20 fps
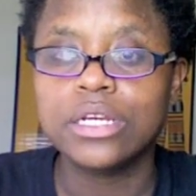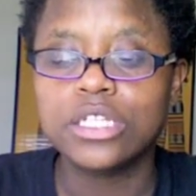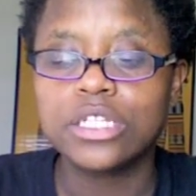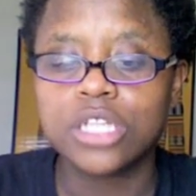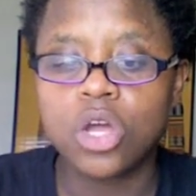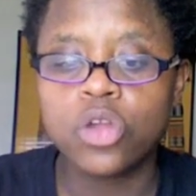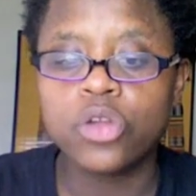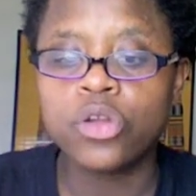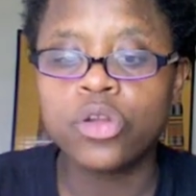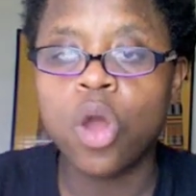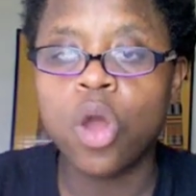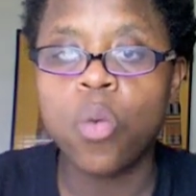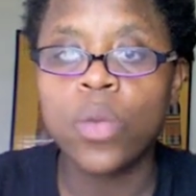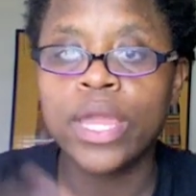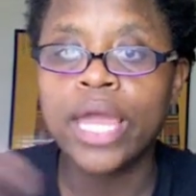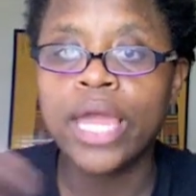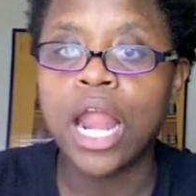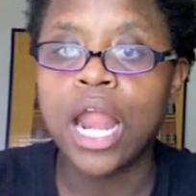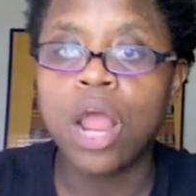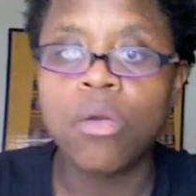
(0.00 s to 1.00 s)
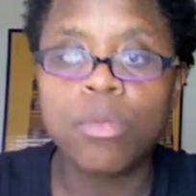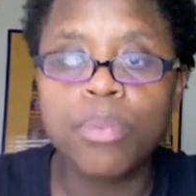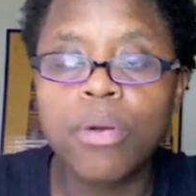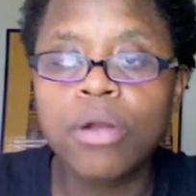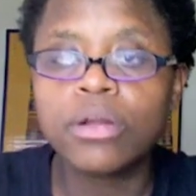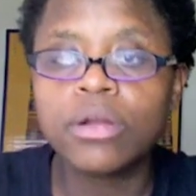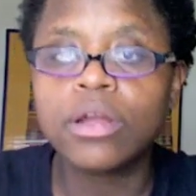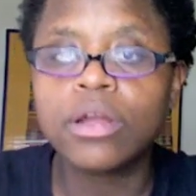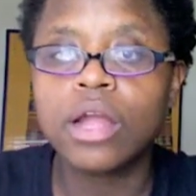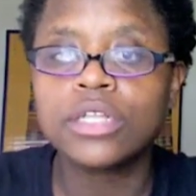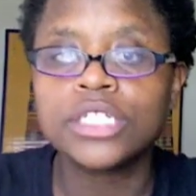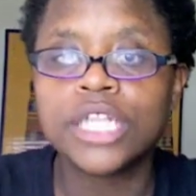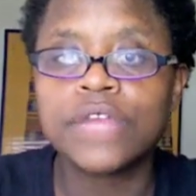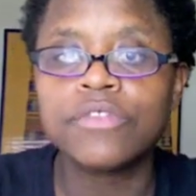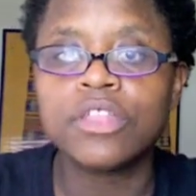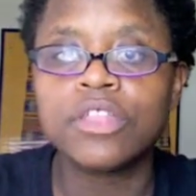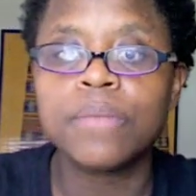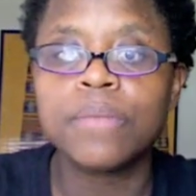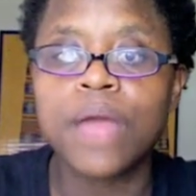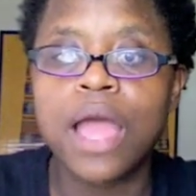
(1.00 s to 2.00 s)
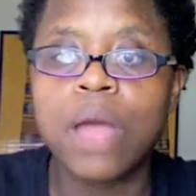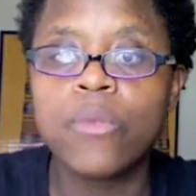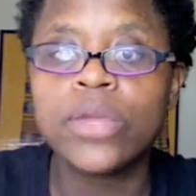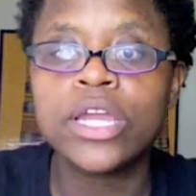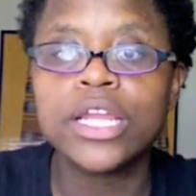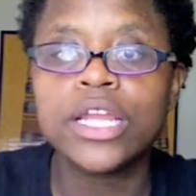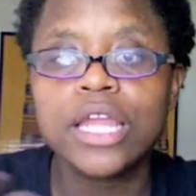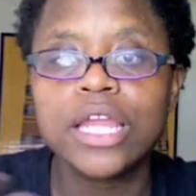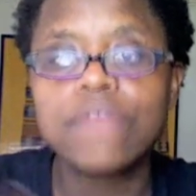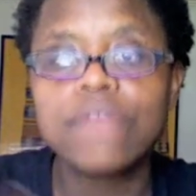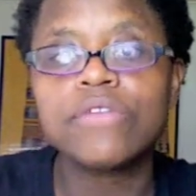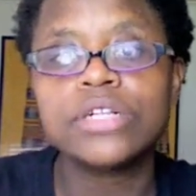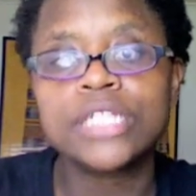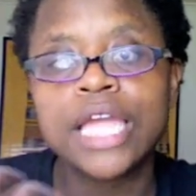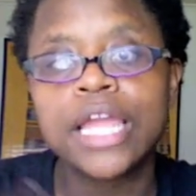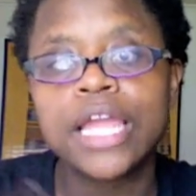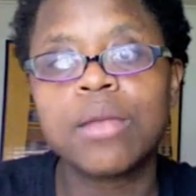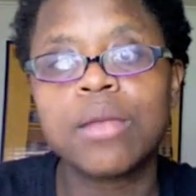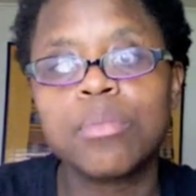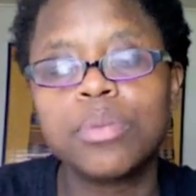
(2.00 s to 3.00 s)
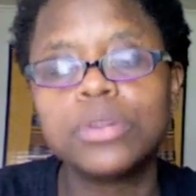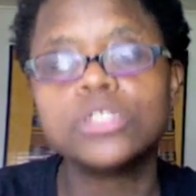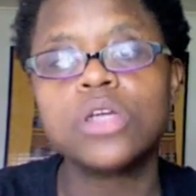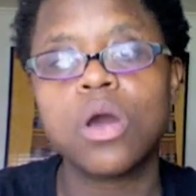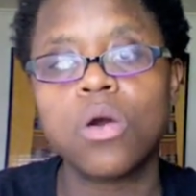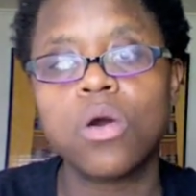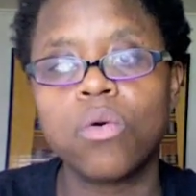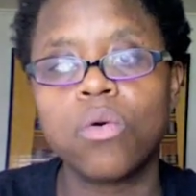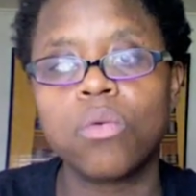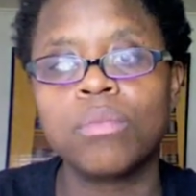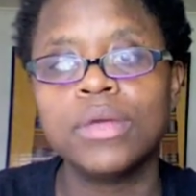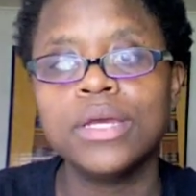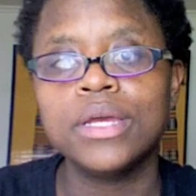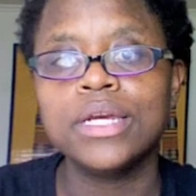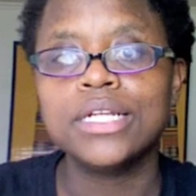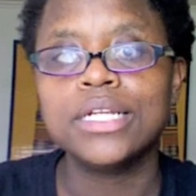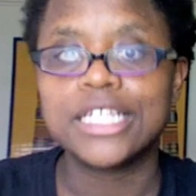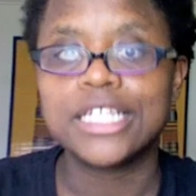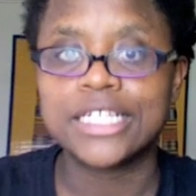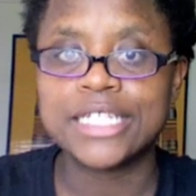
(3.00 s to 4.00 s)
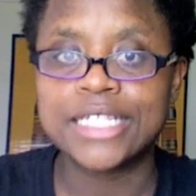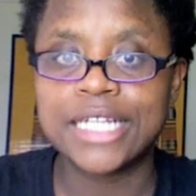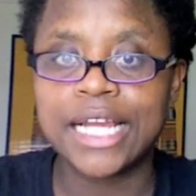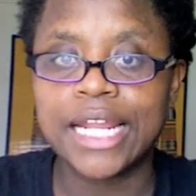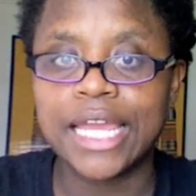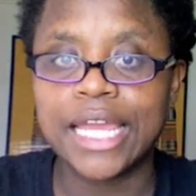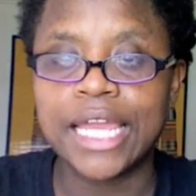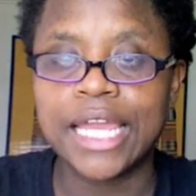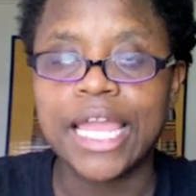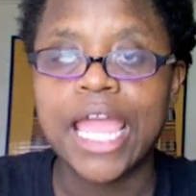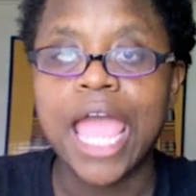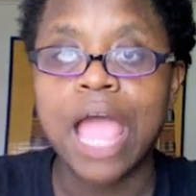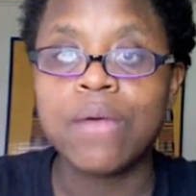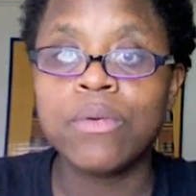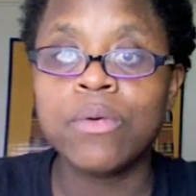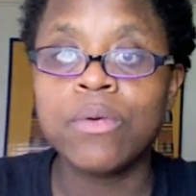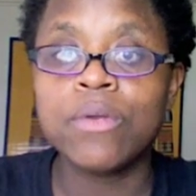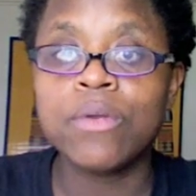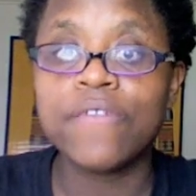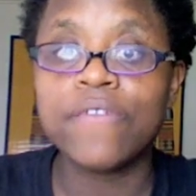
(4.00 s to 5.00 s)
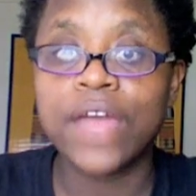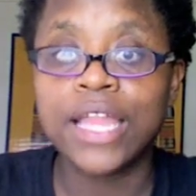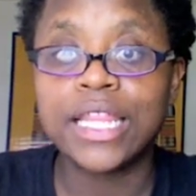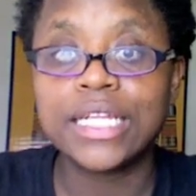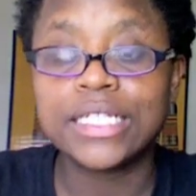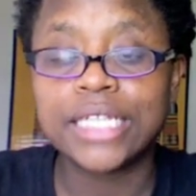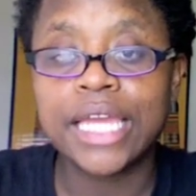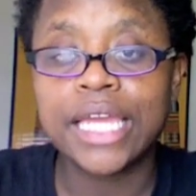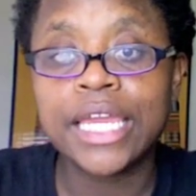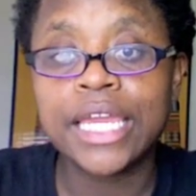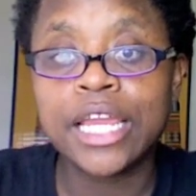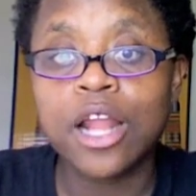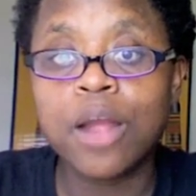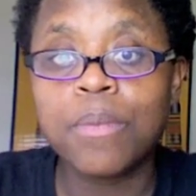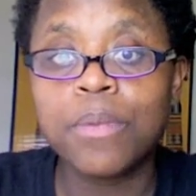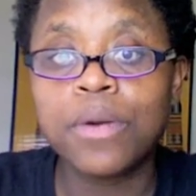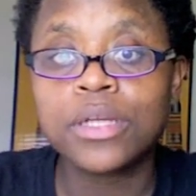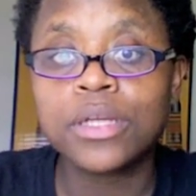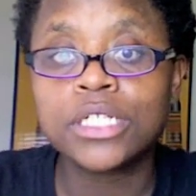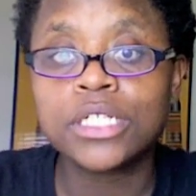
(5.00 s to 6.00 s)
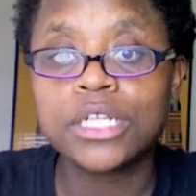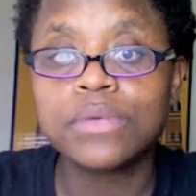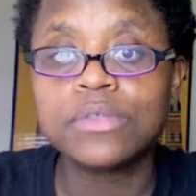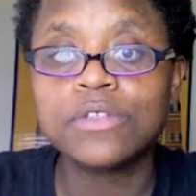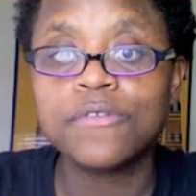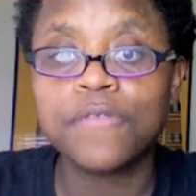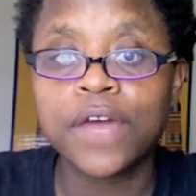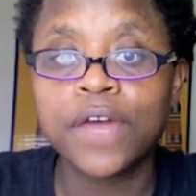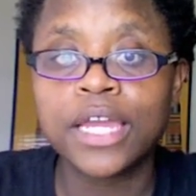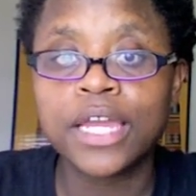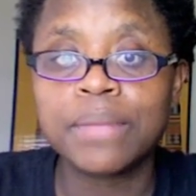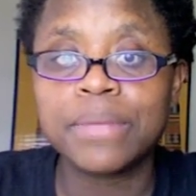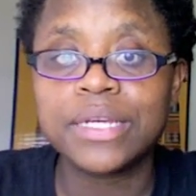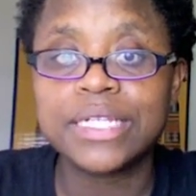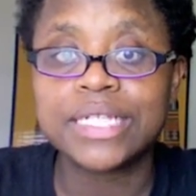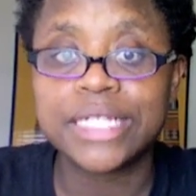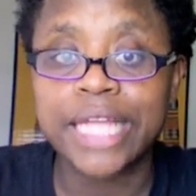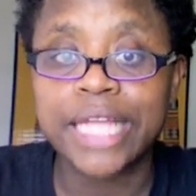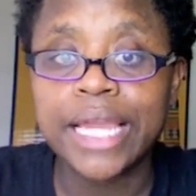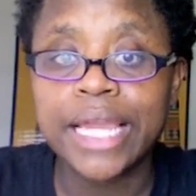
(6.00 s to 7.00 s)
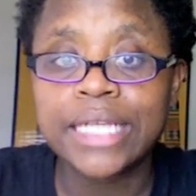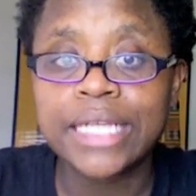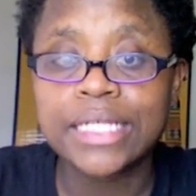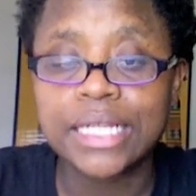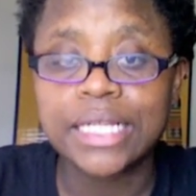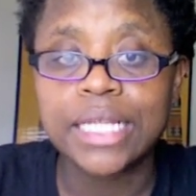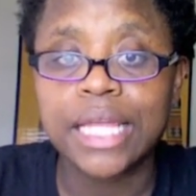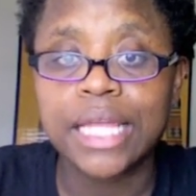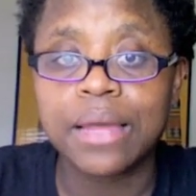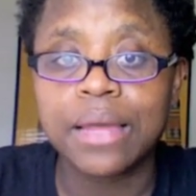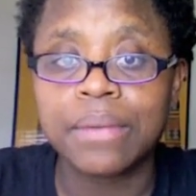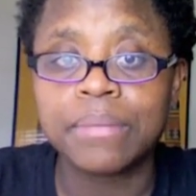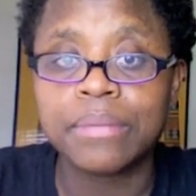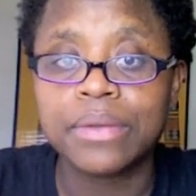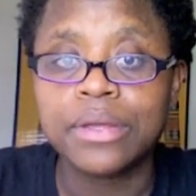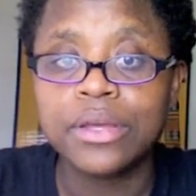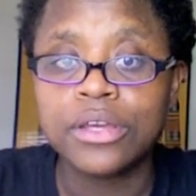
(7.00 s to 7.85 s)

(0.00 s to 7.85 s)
So, you know, we got our report cards and everything, but we could never take our books home to study. And when we finally did get our books, there was fucking mistakes in them.